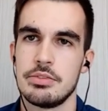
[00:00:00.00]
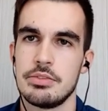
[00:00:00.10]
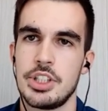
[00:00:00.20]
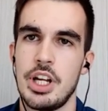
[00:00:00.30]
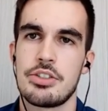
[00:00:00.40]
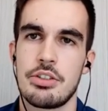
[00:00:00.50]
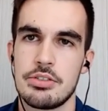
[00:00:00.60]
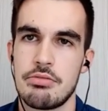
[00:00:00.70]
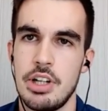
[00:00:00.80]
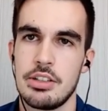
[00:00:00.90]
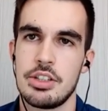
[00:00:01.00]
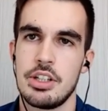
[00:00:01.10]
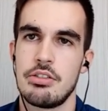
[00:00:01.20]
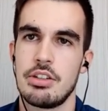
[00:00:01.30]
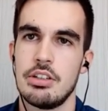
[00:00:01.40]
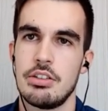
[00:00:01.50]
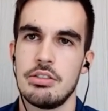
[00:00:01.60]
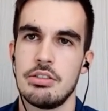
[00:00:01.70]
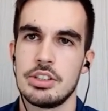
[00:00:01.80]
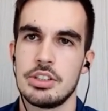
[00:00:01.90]
change our strategy
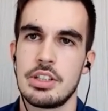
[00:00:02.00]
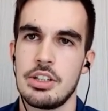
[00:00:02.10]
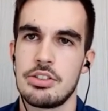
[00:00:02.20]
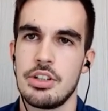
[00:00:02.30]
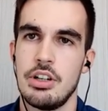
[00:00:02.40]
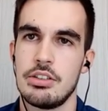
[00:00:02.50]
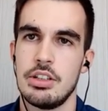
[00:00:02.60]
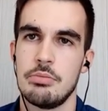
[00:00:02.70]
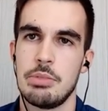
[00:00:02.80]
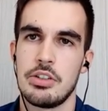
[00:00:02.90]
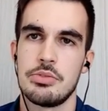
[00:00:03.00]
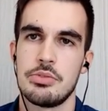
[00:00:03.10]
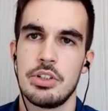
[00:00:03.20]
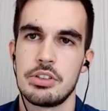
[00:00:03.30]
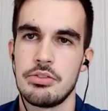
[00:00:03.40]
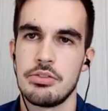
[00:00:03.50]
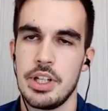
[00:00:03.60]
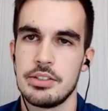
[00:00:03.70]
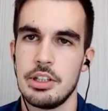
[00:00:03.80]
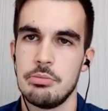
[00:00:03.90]
or just cash out because we're not
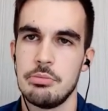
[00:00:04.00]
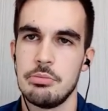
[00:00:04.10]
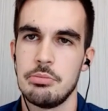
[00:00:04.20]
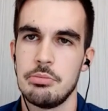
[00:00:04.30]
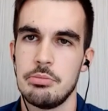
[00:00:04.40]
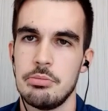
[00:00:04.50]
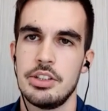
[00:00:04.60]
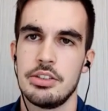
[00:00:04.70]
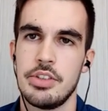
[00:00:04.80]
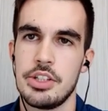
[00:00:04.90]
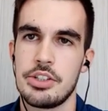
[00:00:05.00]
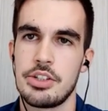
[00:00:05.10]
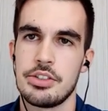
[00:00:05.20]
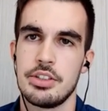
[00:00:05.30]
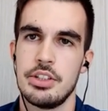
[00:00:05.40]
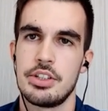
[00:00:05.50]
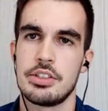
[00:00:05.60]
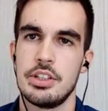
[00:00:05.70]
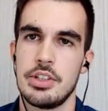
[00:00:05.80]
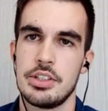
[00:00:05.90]
convinced about certain features and just
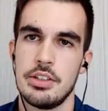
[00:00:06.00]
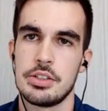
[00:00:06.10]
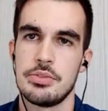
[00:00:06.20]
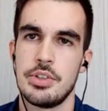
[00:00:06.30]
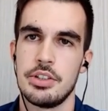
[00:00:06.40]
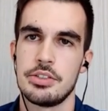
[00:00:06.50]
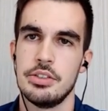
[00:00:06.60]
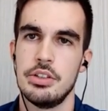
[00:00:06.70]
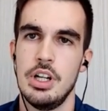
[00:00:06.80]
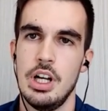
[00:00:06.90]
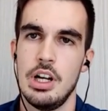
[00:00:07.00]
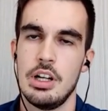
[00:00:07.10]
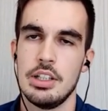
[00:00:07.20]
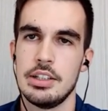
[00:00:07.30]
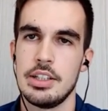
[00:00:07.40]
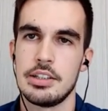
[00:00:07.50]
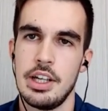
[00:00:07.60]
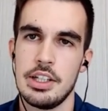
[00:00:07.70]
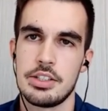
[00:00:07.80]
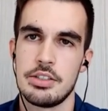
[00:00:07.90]
invest elsewhere. So in that
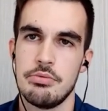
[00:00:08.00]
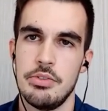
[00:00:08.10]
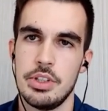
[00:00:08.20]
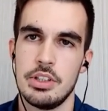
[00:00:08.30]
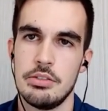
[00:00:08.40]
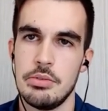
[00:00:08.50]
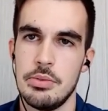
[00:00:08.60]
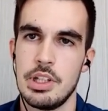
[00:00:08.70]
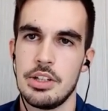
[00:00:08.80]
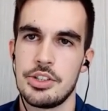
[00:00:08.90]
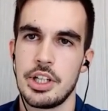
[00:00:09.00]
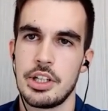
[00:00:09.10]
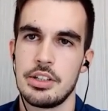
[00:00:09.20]
case, we will uncheck